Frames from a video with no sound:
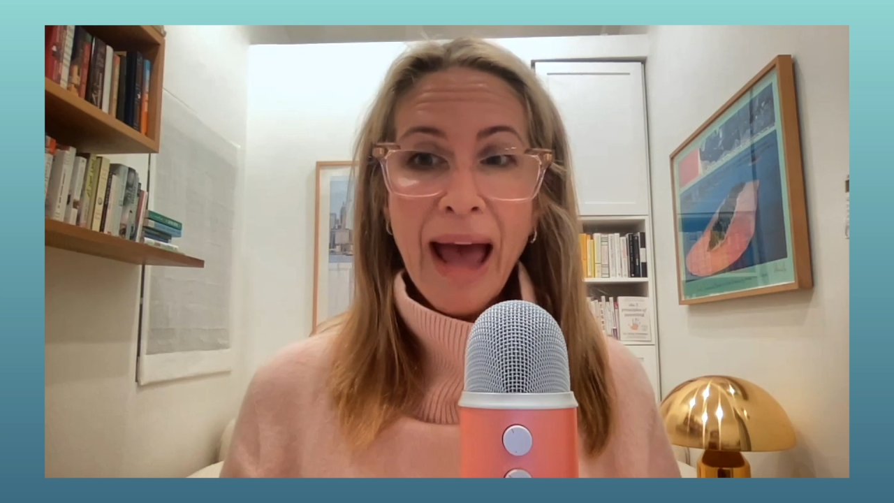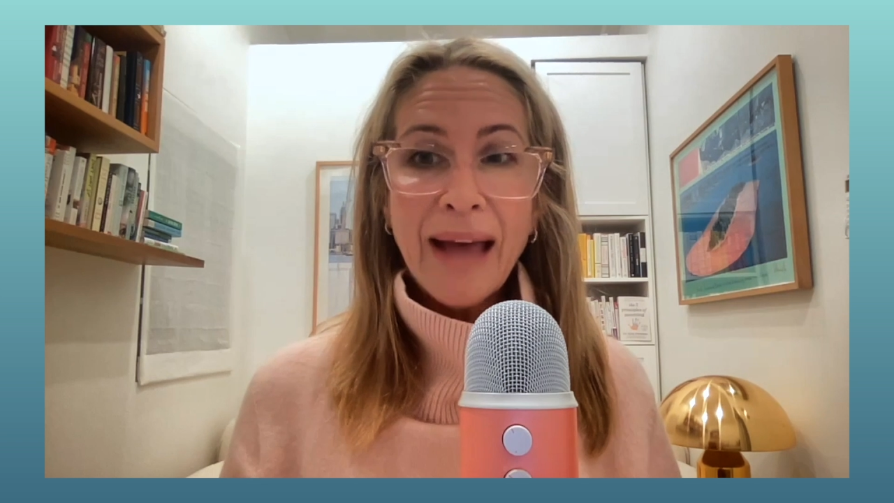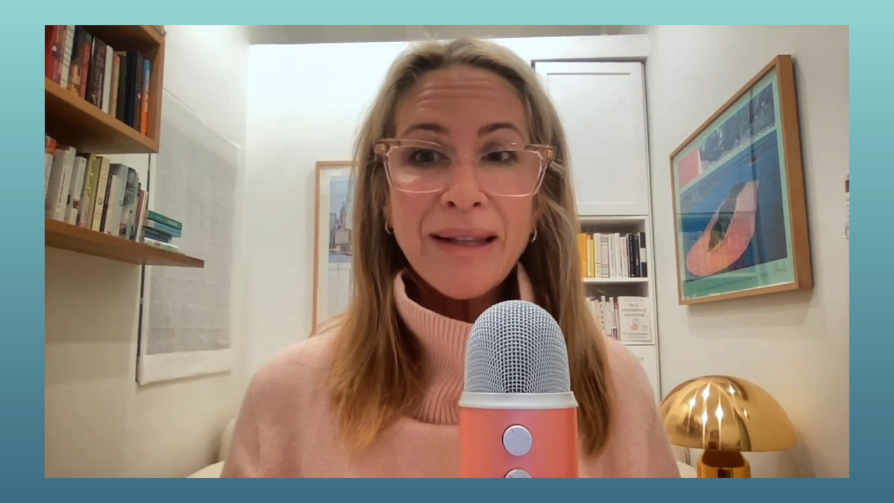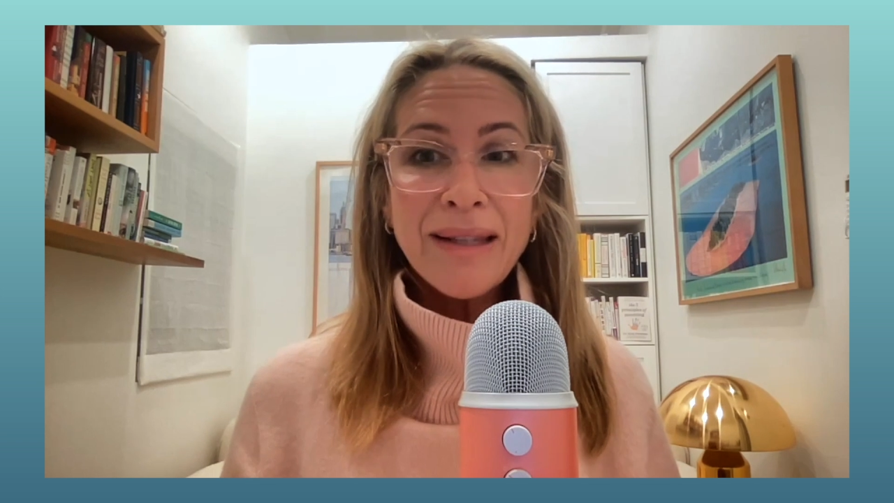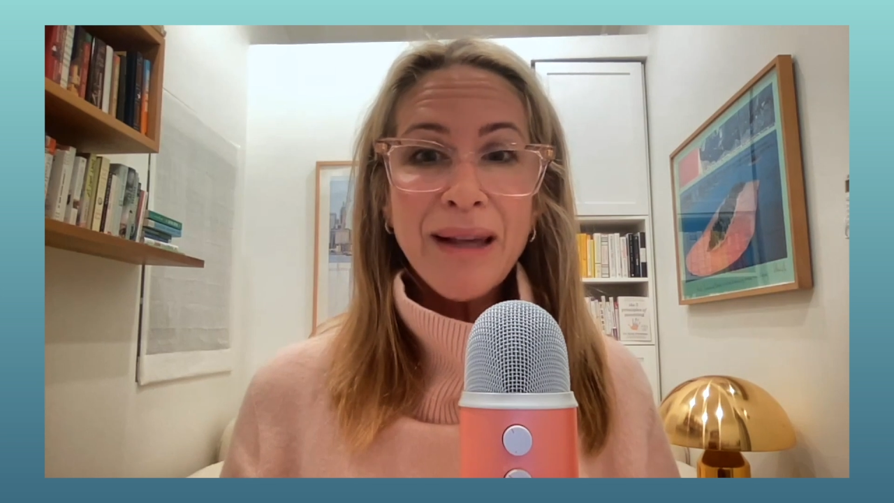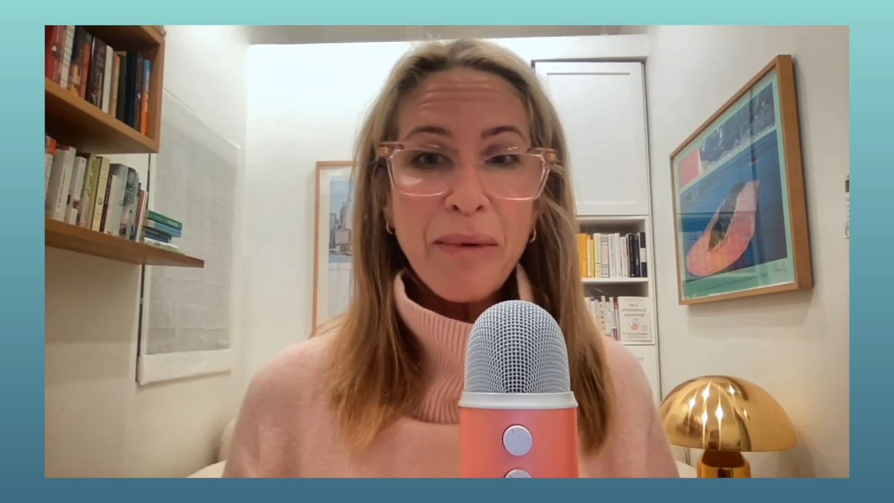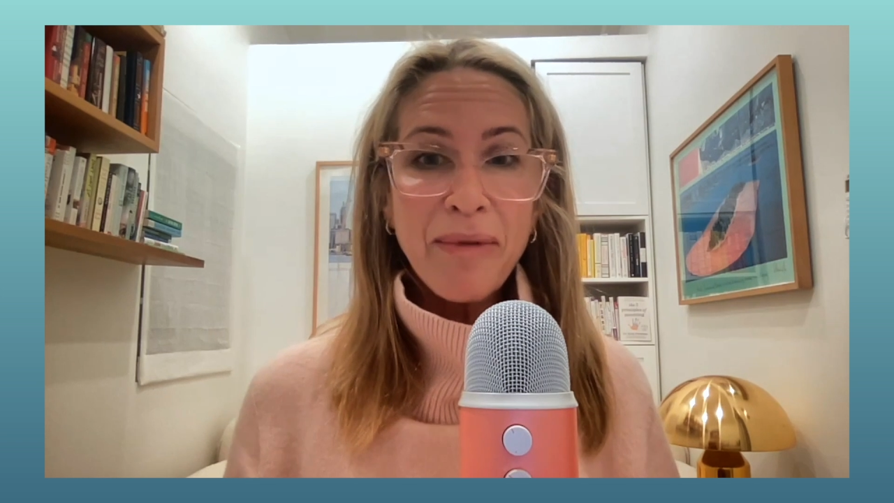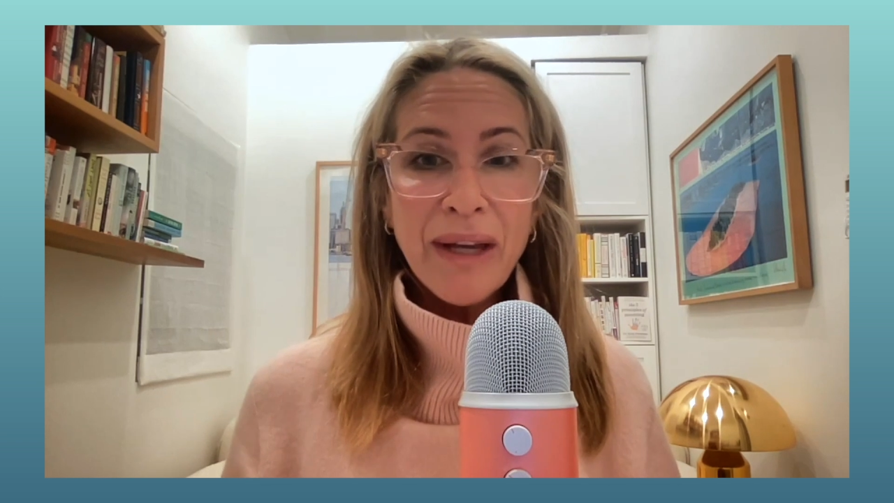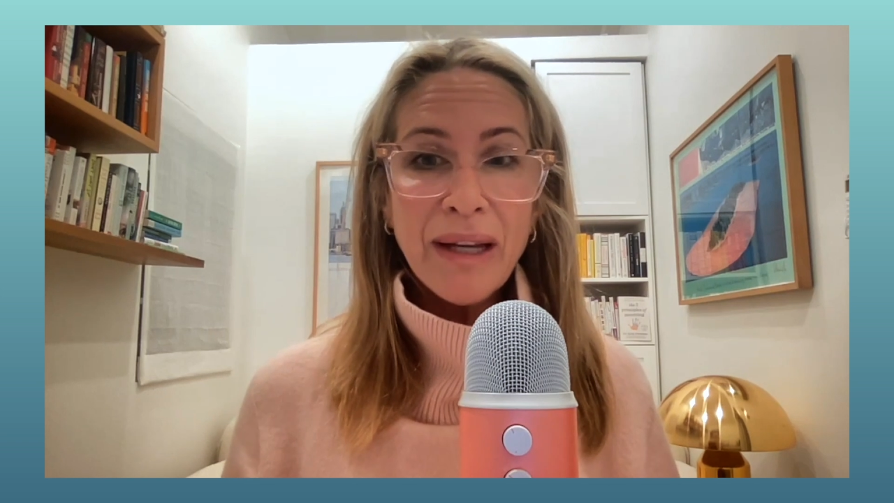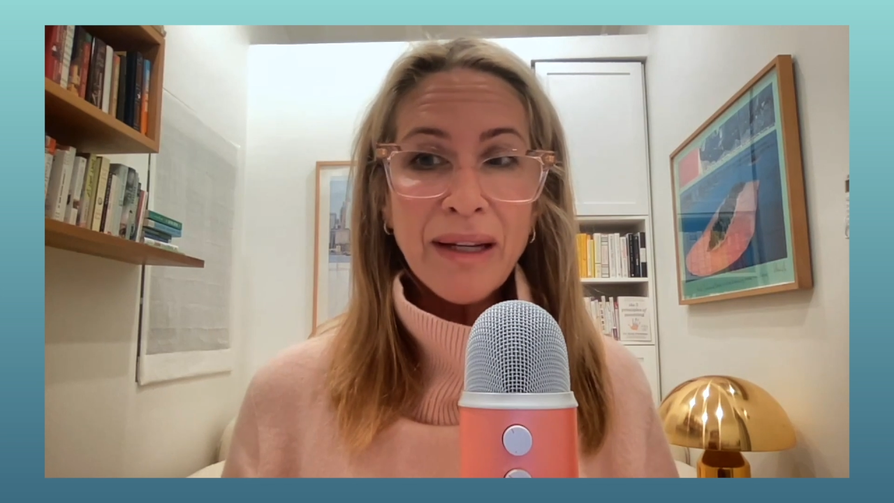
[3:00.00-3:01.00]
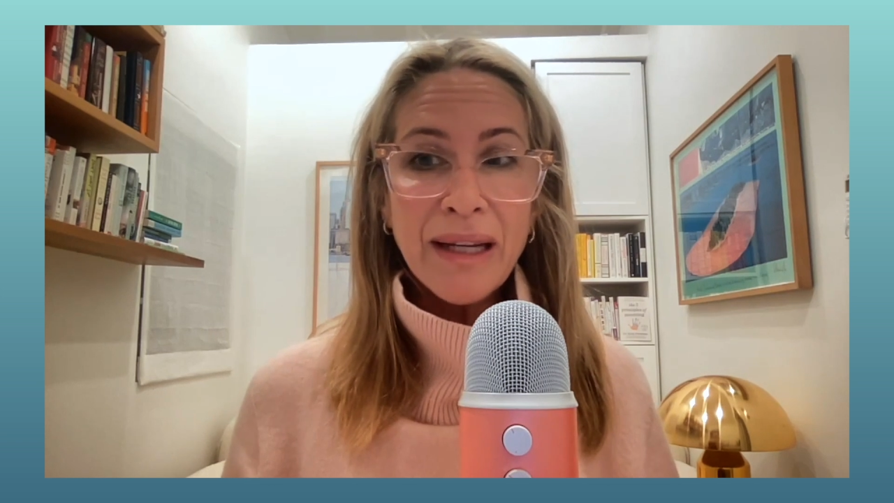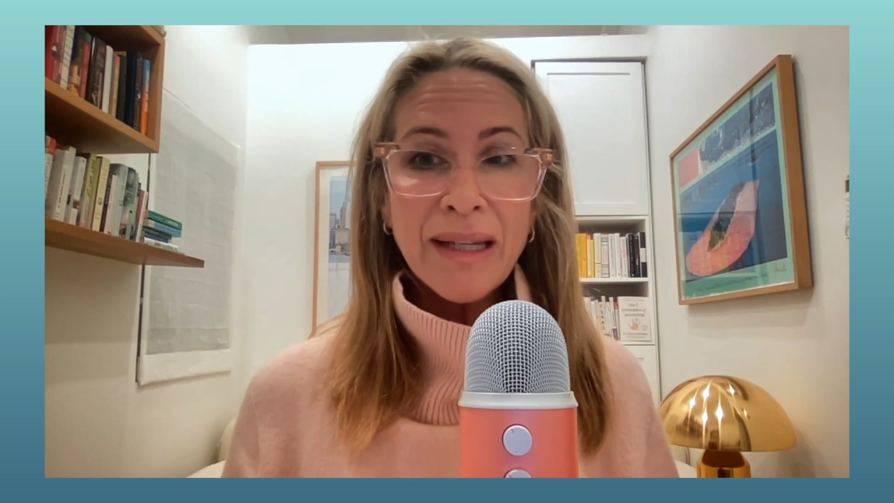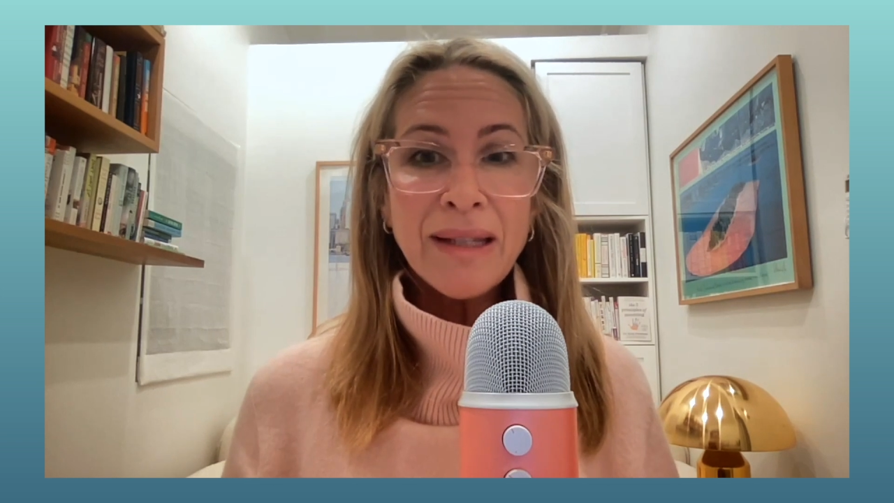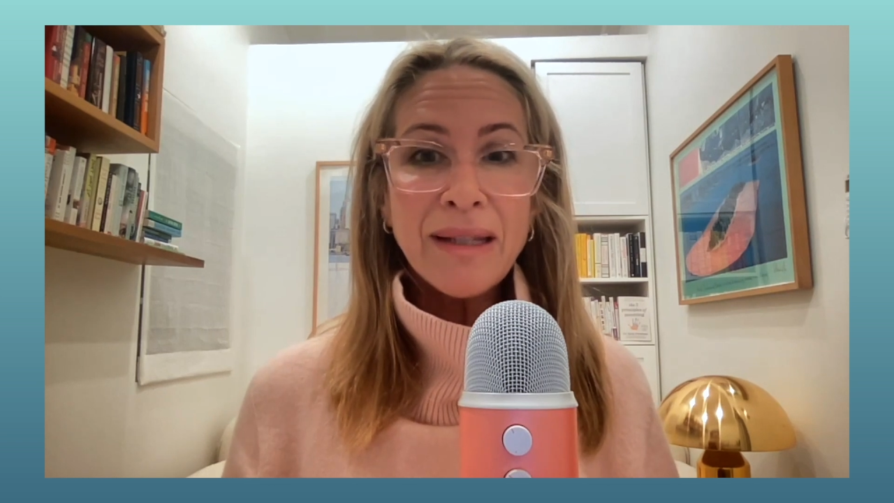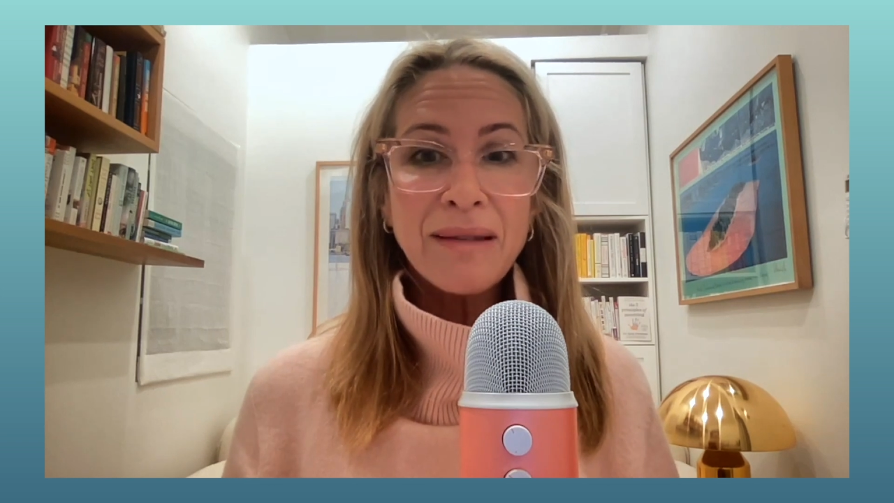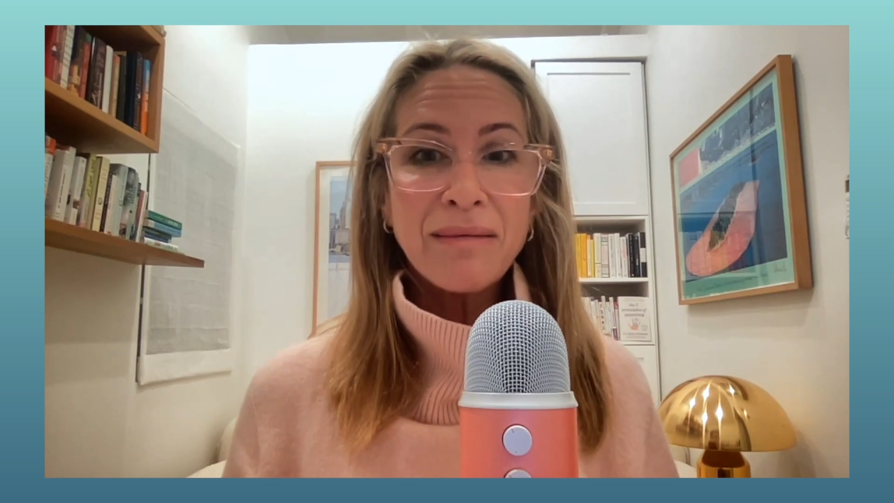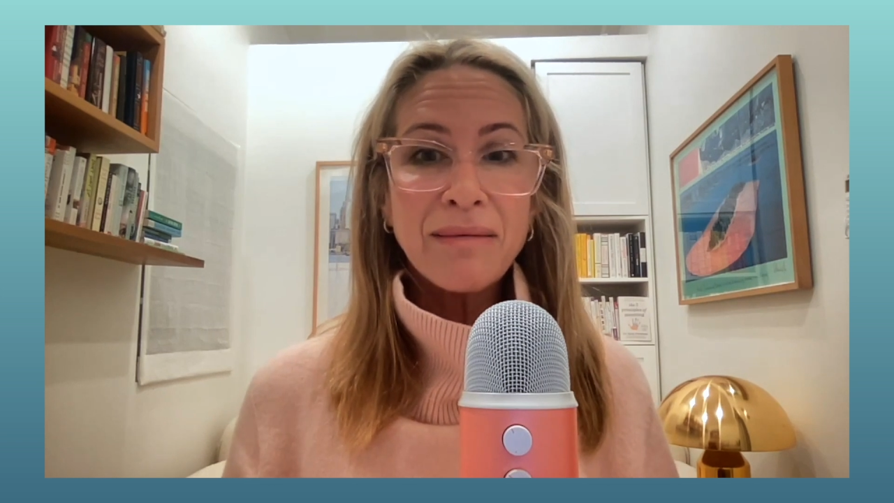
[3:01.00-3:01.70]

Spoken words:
and some of it is